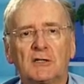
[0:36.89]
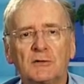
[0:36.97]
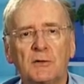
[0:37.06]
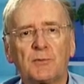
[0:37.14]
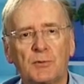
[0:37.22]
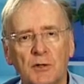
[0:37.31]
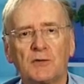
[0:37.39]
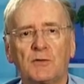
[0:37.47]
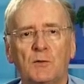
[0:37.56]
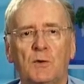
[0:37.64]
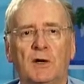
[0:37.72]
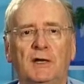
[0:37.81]
to improve
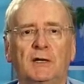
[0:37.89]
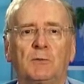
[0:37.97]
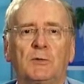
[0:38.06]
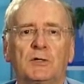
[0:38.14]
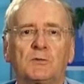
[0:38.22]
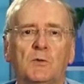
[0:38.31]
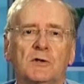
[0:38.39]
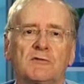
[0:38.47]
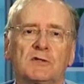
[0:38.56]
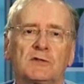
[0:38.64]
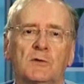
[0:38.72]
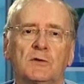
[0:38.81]
the way in which water
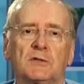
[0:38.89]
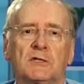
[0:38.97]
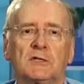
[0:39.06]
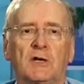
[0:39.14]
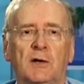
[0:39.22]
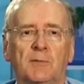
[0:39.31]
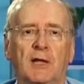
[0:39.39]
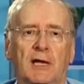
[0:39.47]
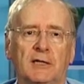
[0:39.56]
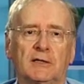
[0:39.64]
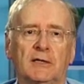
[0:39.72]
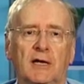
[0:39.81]
resources are
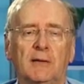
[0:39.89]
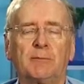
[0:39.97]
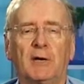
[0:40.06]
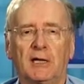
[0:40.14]
planned and